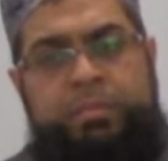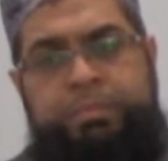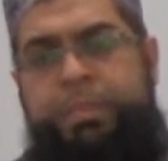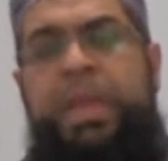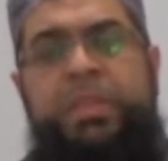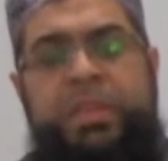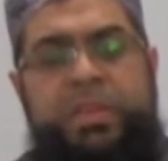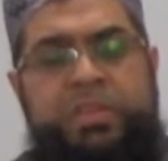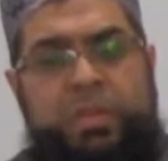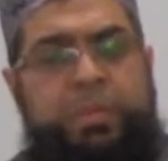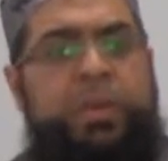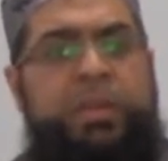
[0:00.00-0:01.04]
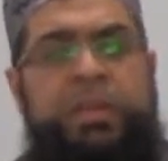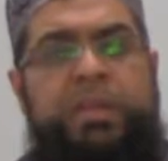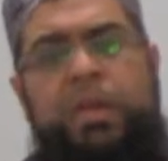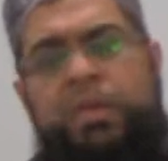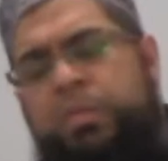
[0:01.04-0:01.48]
bathing the
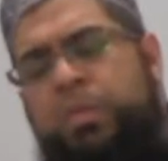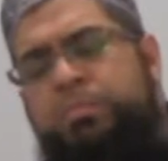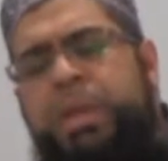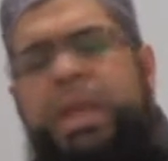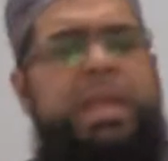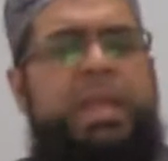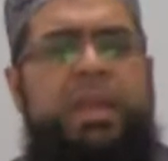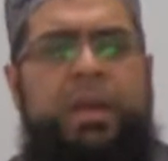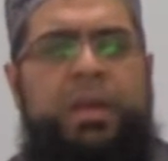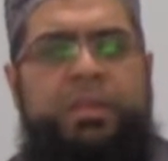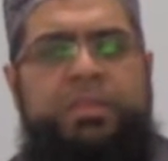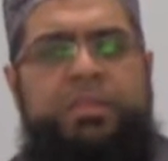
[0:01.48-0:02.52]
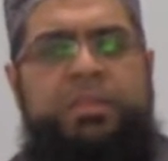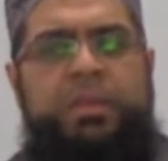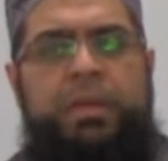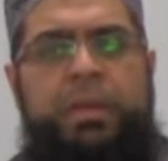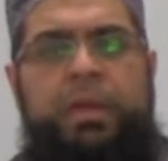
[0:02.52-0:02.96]
body for many
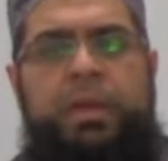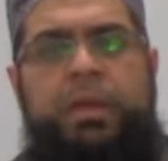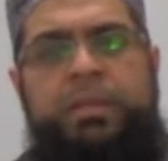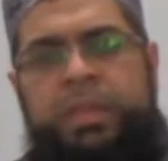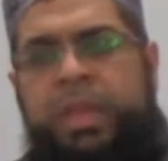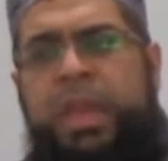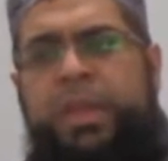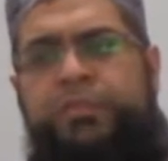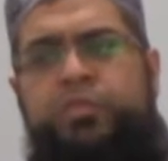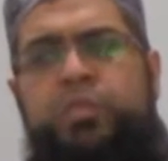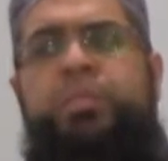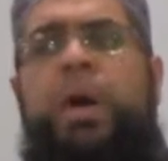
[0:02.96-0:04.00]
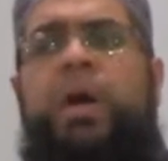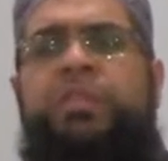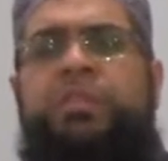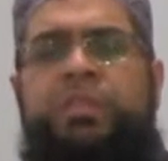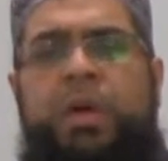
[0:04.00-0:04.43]
years, they have to
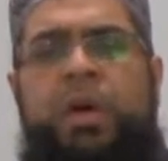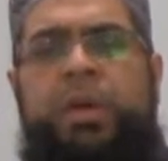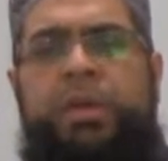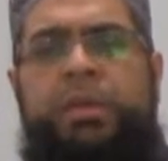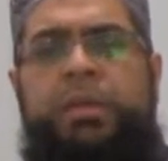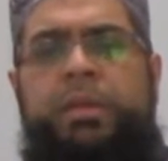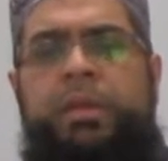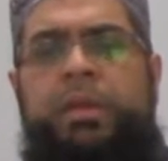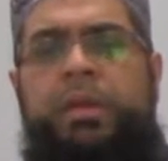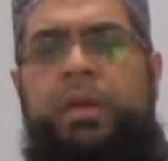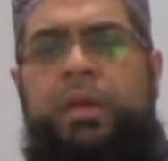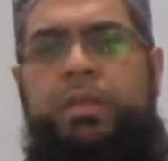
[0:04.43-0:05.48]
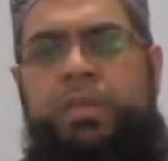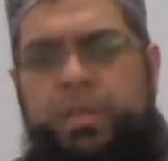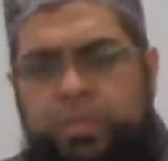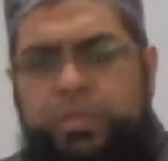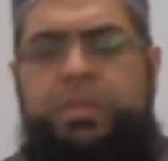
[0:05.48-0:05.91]
pass on,
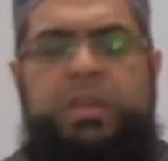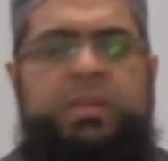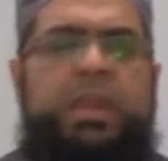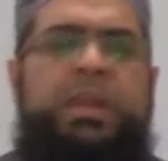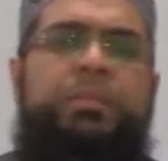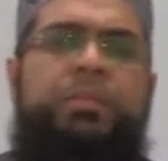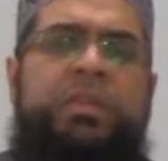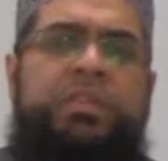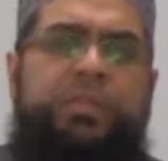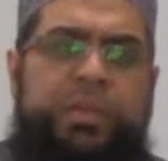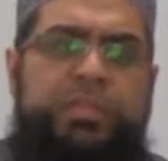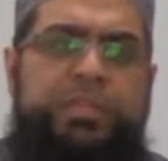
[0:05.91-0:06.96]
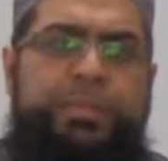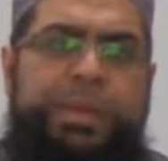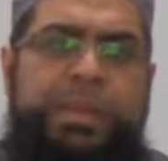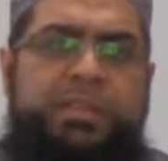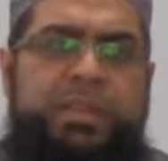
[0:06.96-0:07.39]
then who's going to take up the
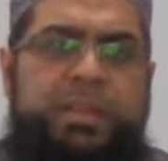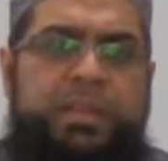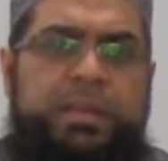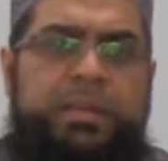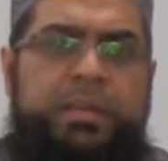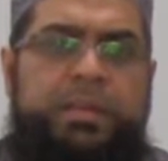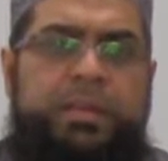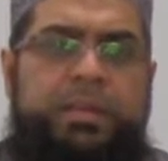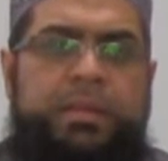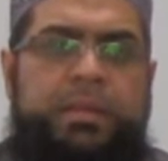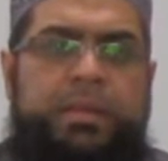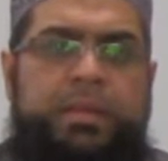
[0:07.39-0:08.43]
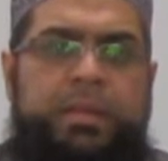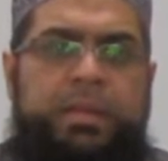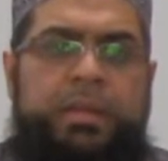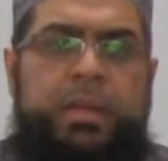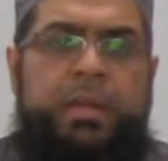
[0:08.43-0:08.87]
responsibility?
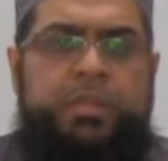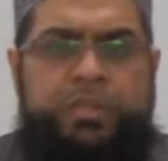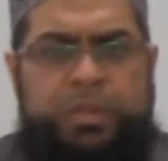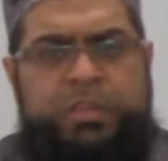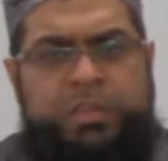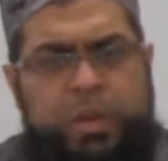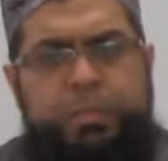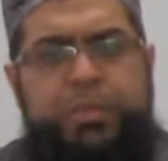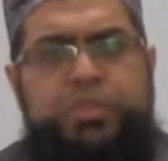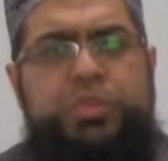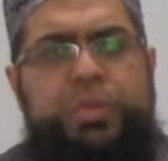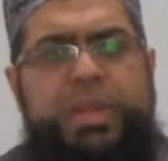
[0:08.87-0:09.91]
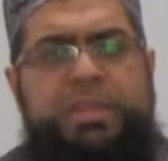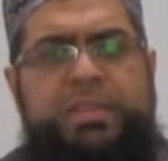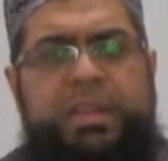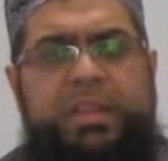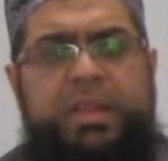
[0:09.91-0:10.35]
So it's an
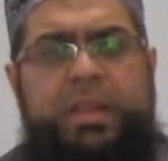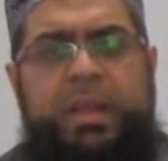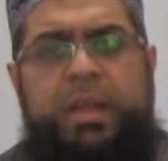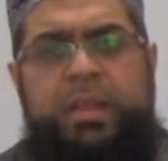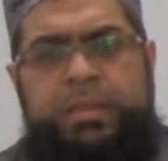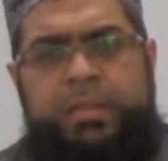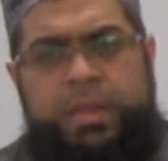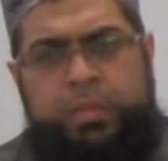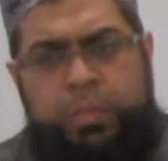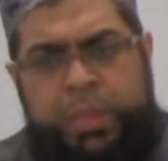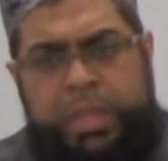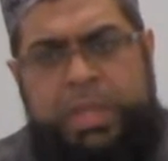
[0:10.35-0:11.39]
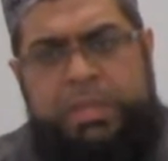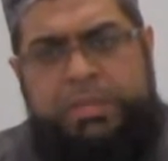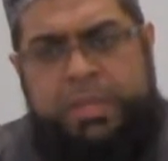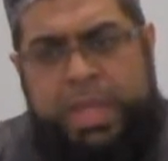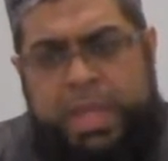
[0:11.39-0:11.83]
opportunity that
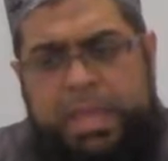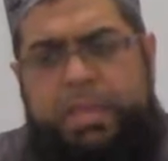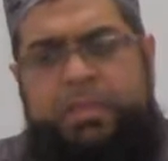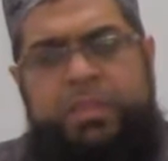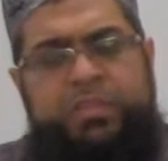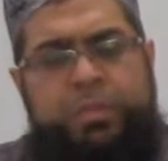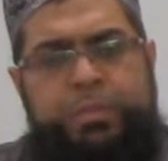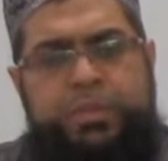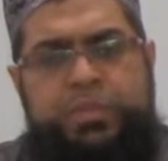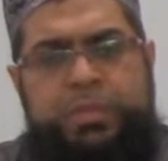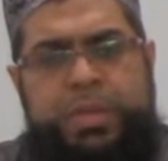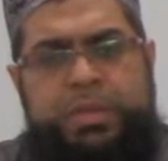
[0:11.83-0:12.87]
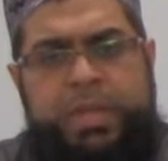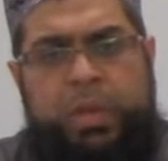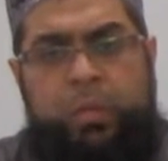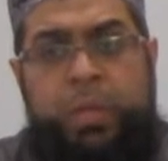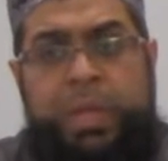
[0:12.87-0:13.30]
we take this opportunity,
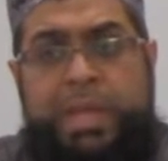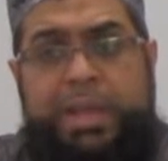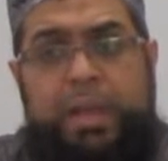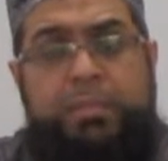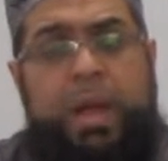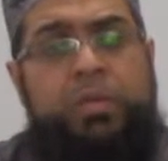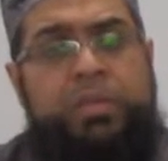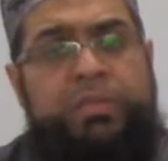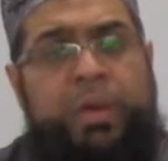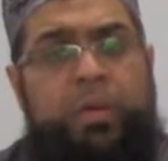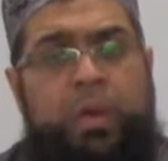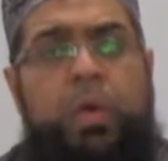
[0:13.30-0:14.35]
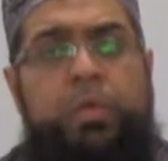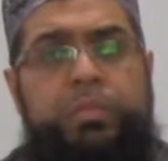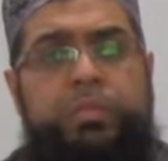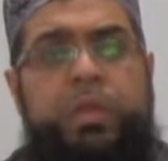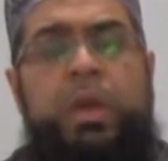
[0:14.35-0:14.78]
we come out of our
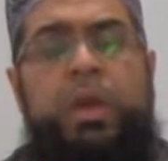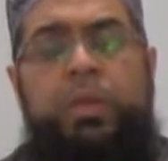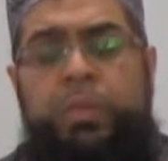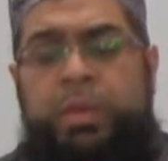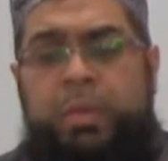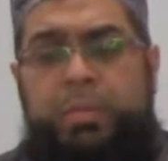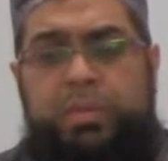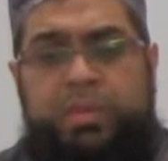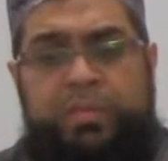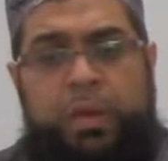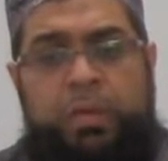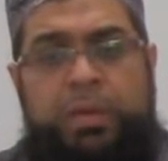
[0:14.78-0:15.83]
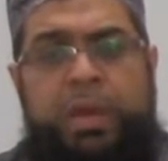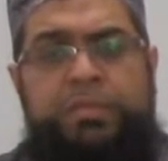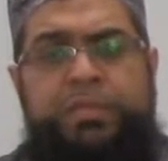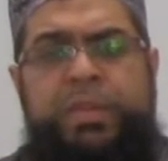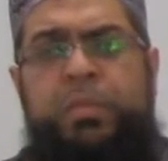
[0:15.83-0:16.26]
homes, we come out of our
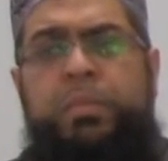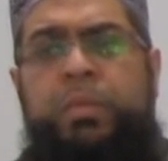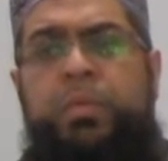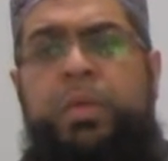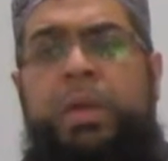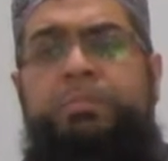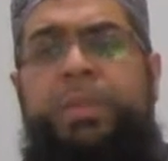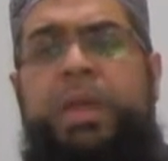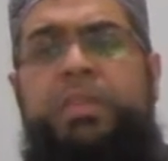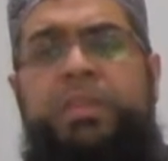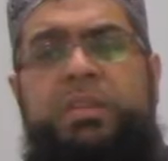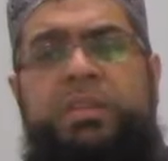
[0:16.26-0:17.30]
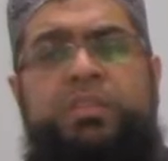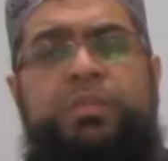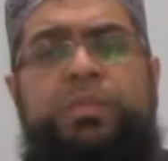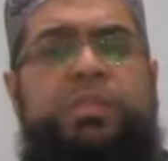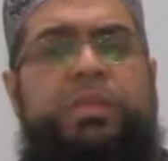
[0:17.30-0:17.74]
comfort. Remember, we are bathing
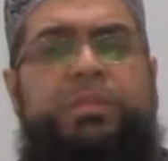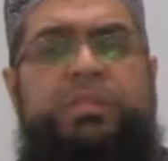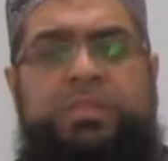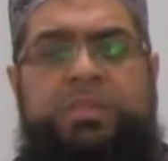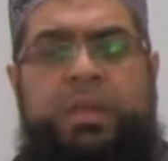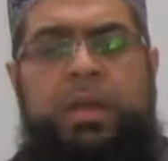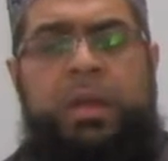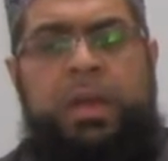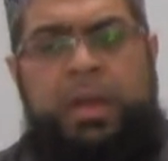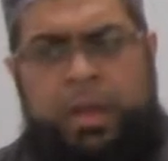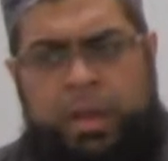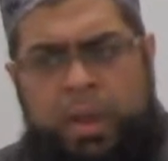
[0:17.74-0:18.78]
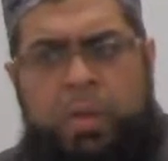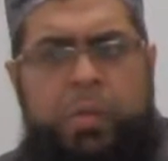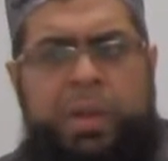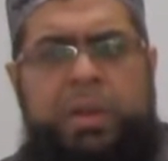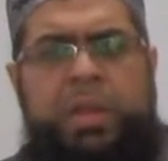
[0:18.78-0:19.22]
this Muslim sister.
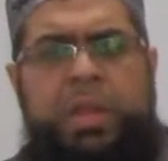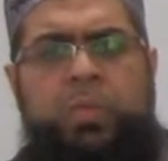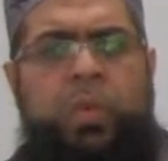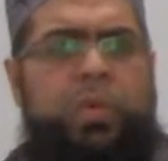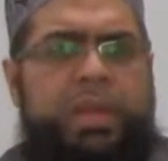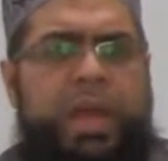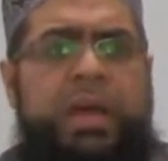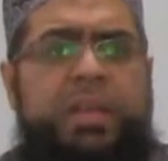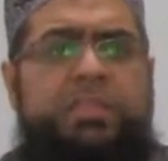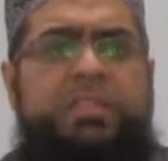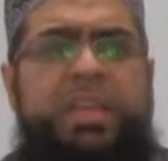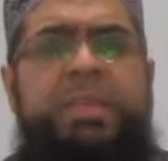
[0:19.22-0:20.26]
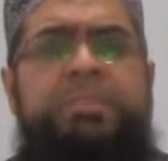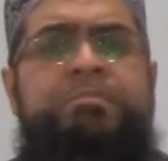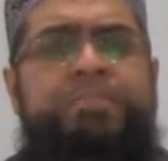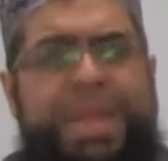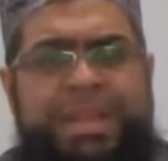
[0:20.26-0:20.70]
Allah will reward us
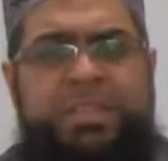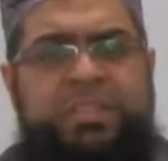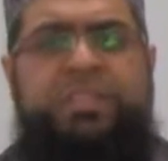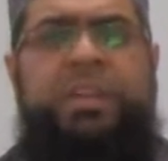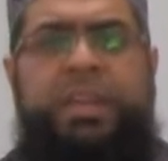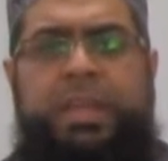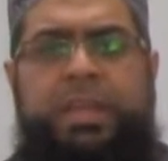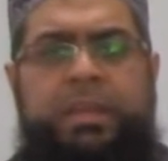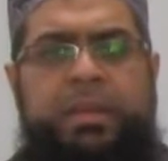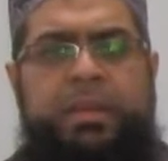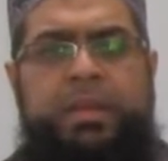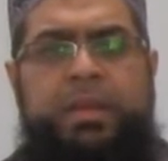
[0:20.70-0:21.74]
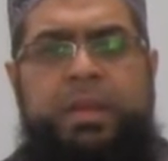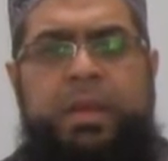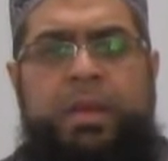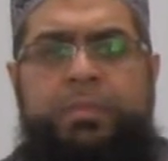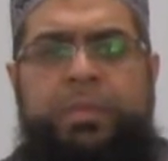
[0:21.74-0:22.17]
immensely.
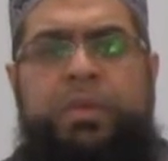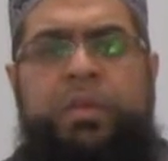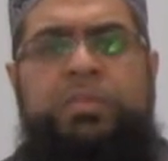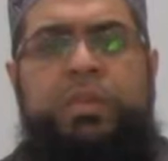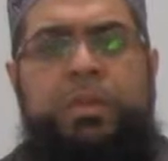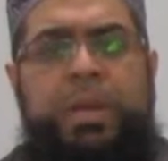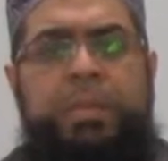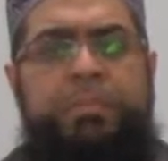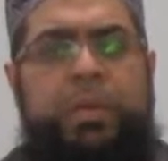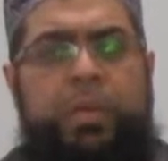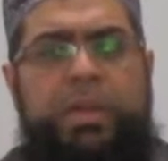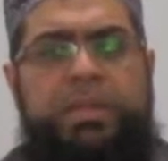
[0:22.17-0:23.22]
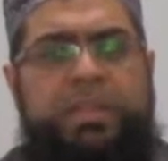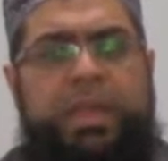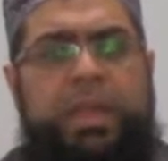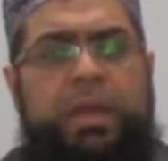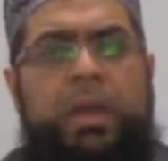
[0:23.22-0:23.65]
Because remember one
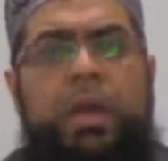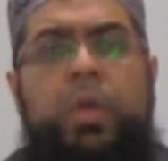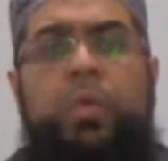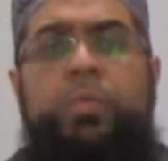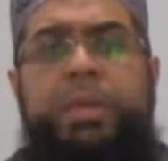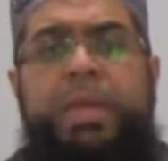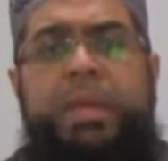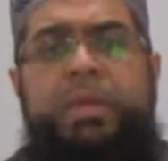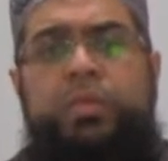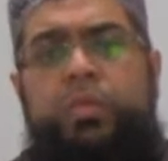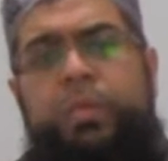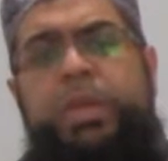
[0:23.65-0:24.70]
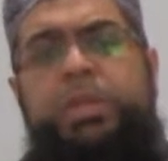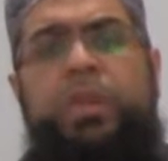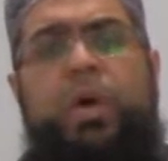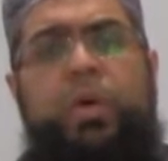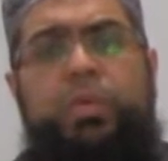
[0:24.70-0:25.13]
thing, me and you, we
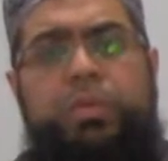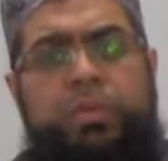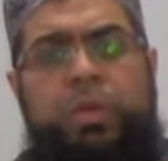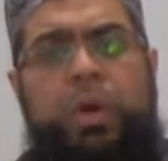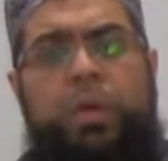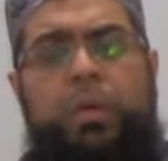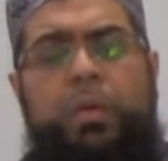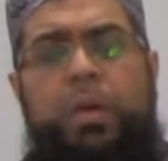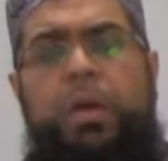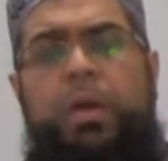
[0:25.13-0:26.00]
don't know